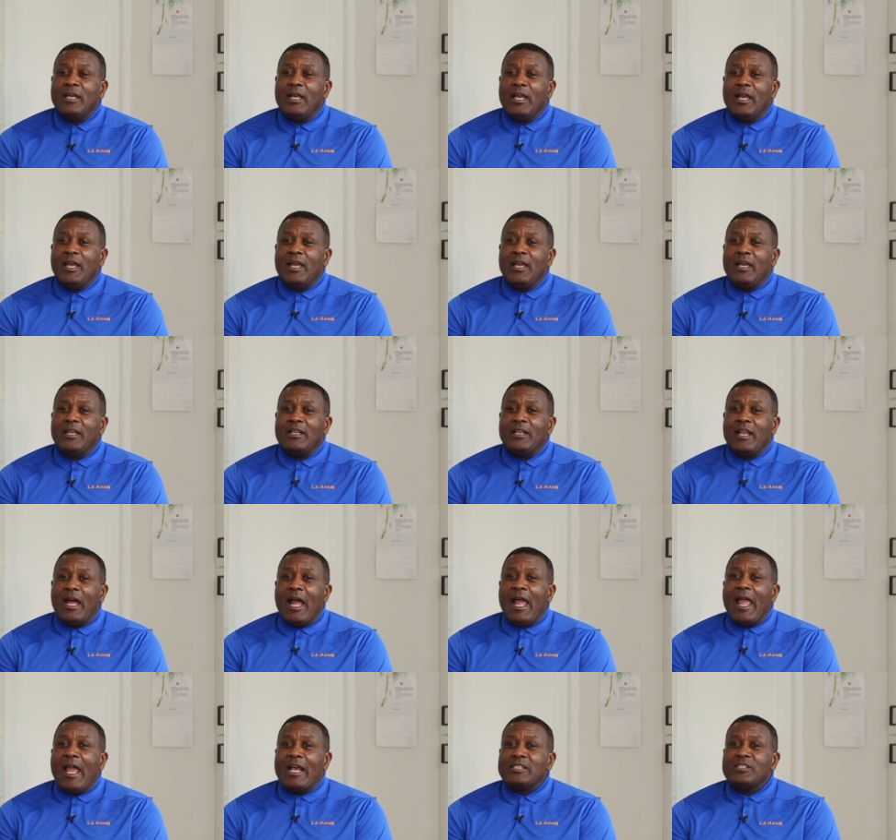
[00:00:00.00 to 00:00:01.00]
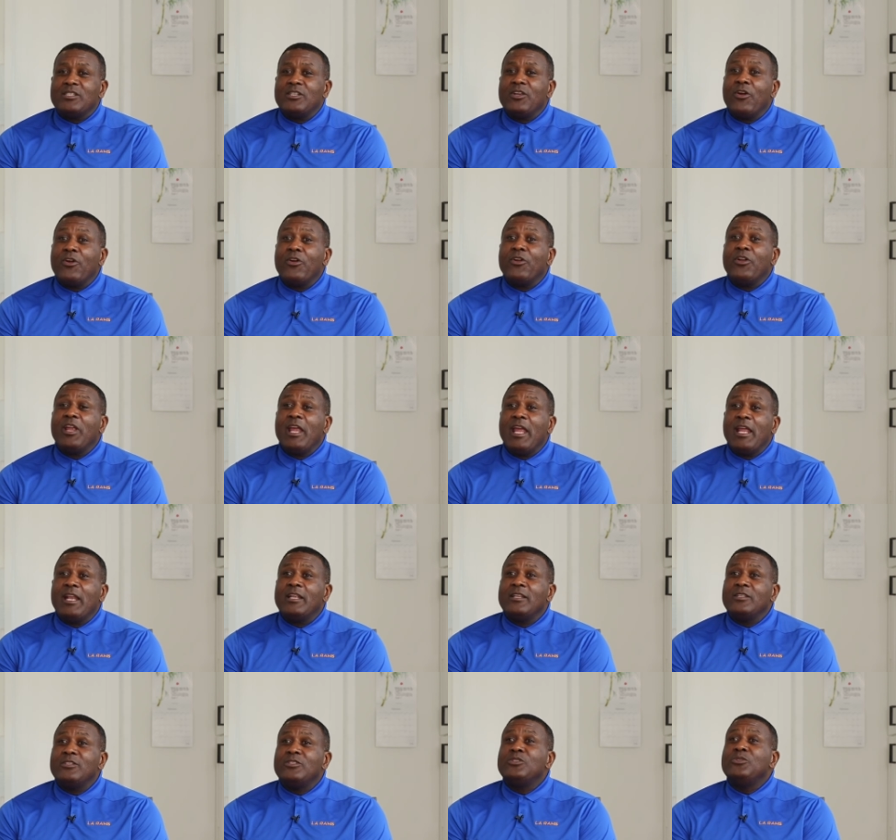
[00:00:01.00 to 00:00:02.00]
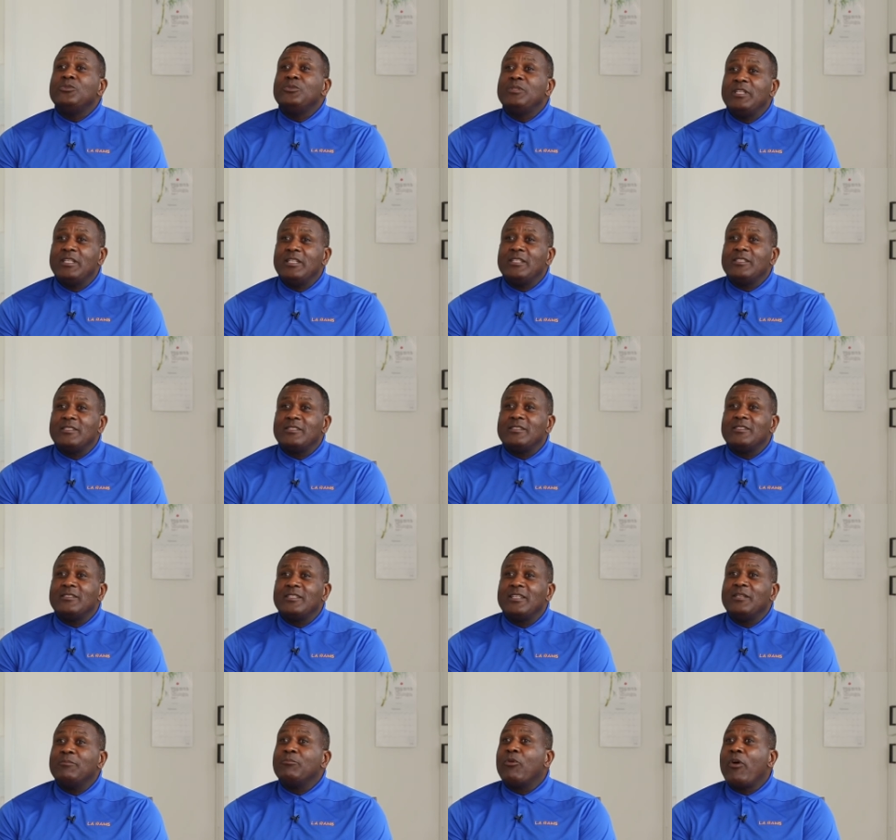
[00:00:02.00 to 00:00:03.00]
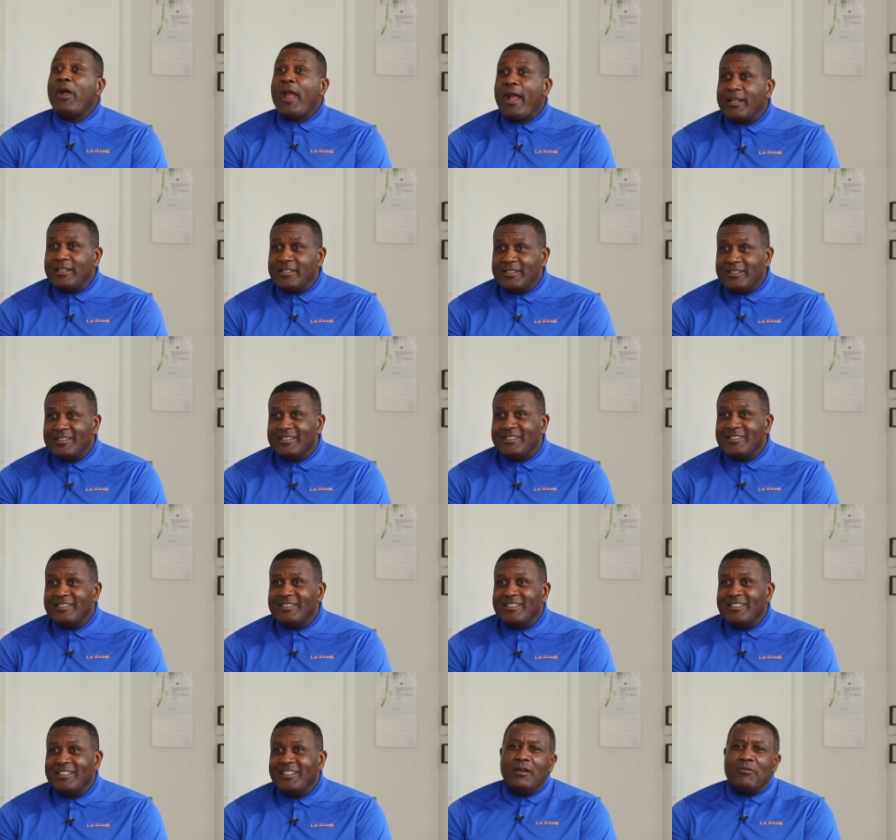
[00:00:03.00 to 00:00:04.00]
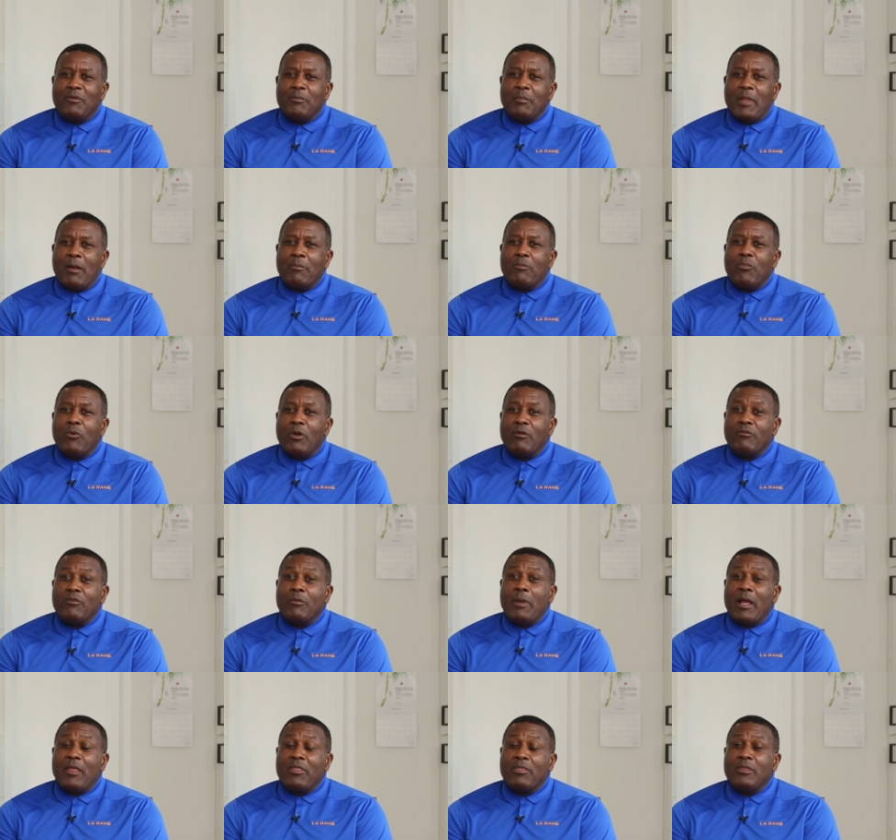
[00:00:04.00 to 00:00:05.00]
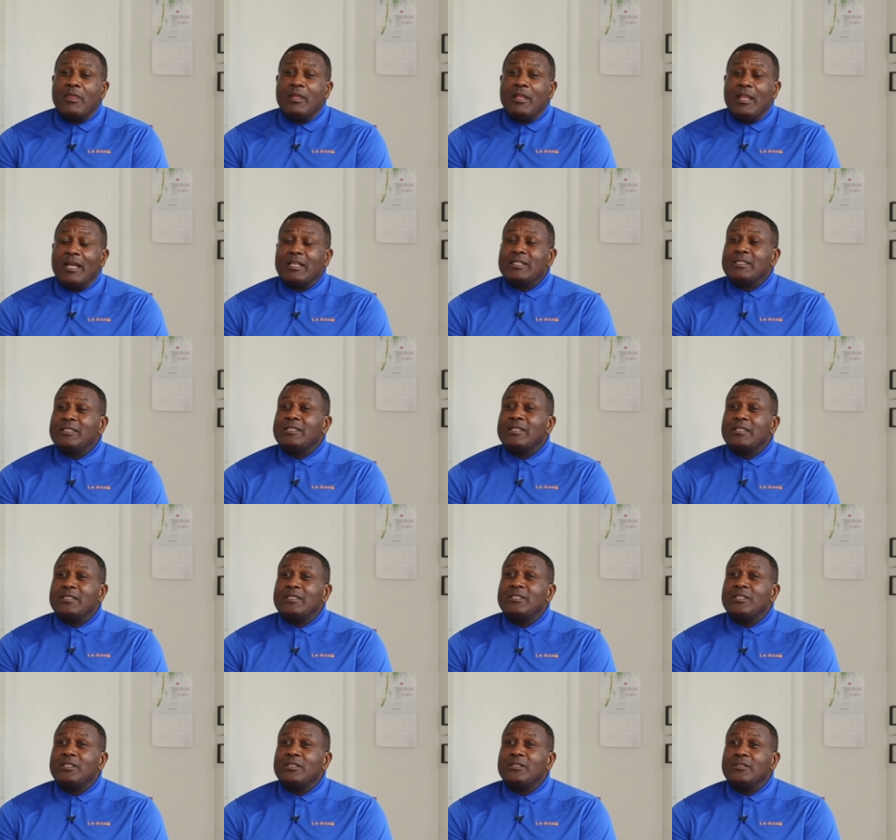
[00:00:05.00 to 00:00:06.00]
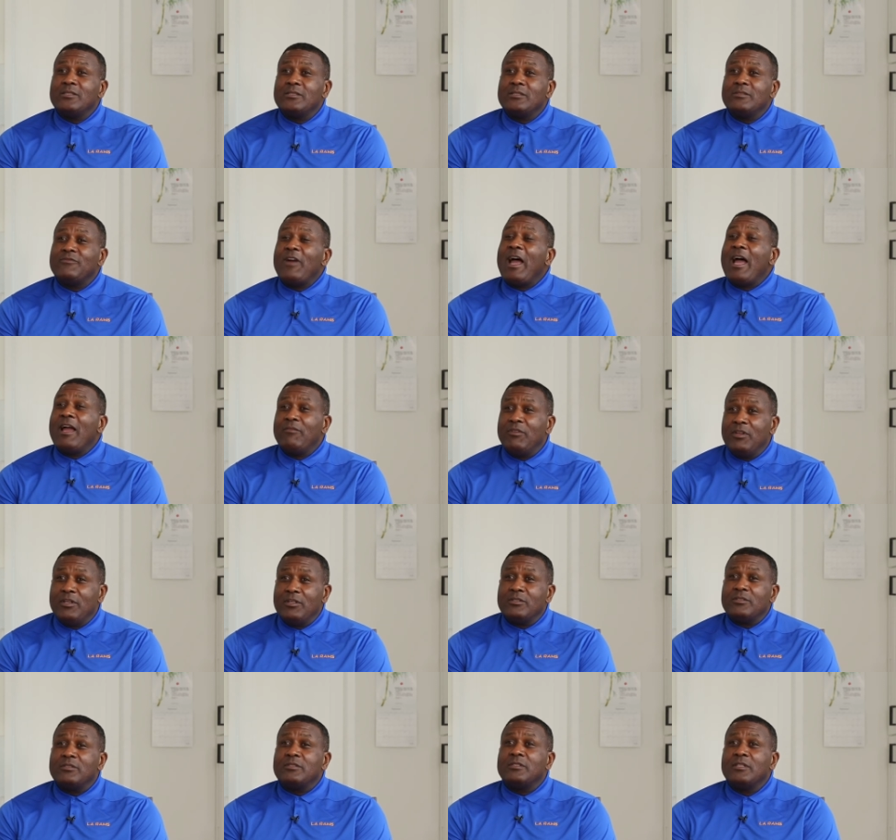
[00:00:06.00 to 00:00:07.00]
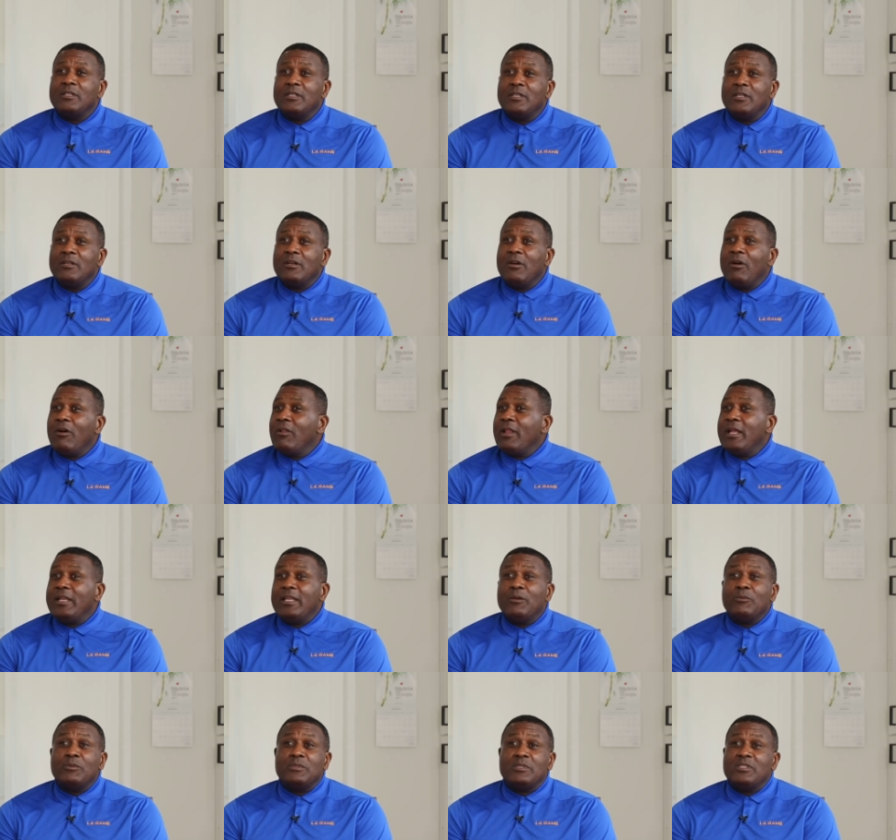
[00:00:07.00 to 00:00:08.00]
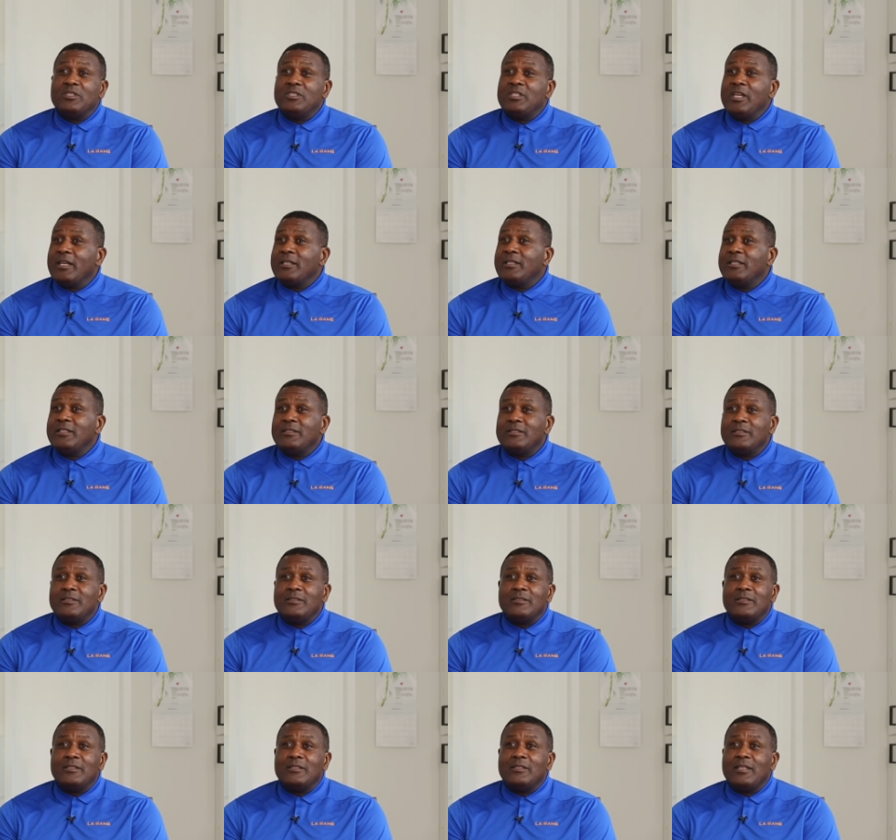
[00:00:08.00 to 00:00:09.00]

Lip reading: And I actually herniated 2 discs in practice. From that point, for about the next 5 years, all I did was inject it to